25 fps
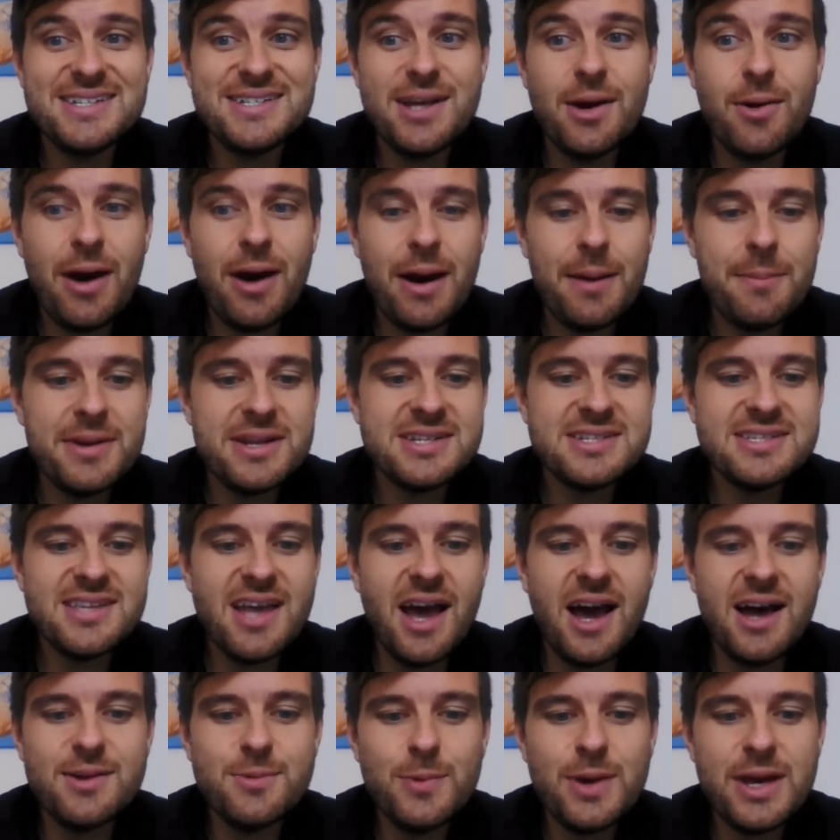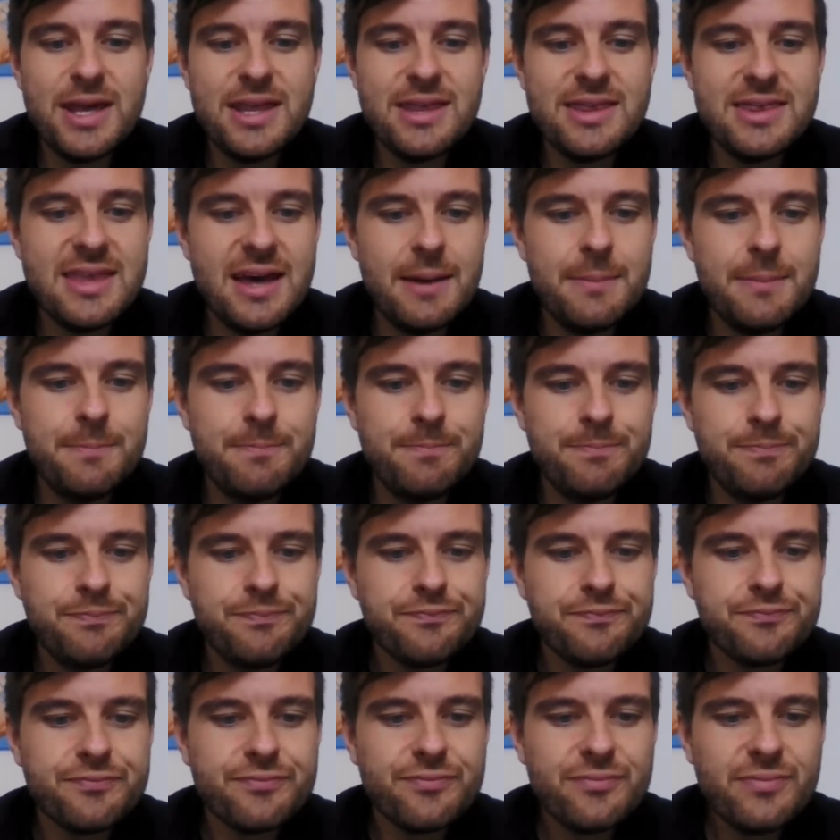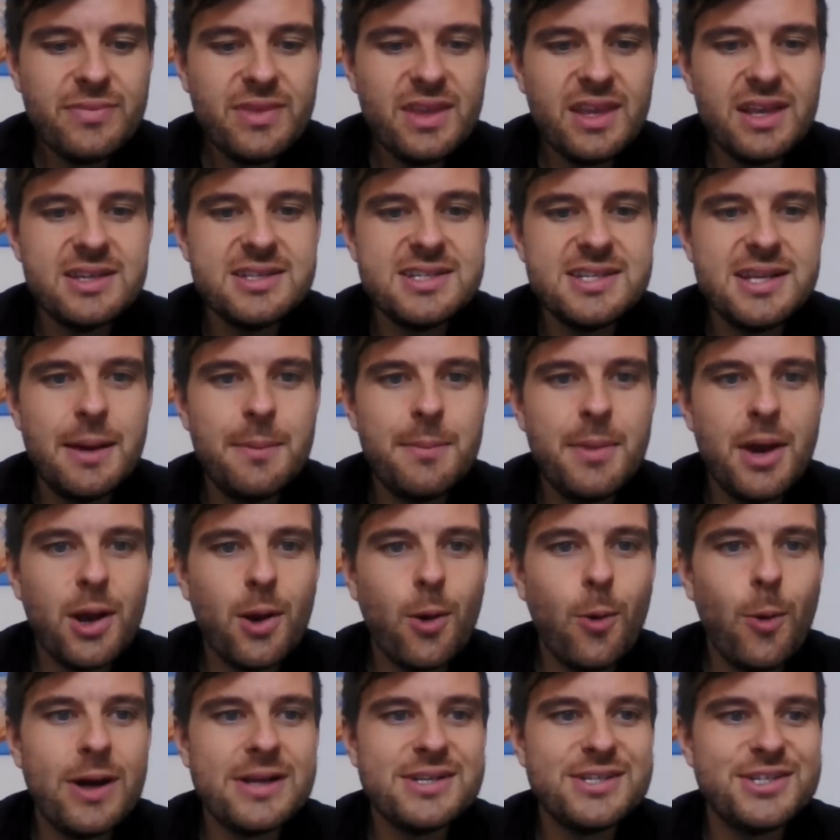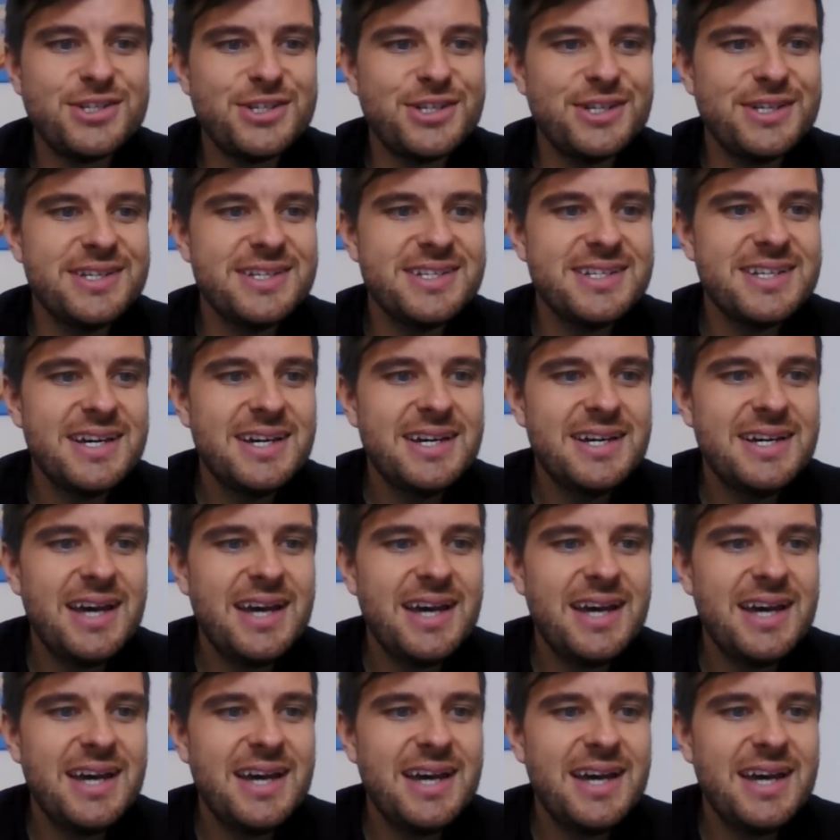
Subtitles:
So I'm going to start with some questions.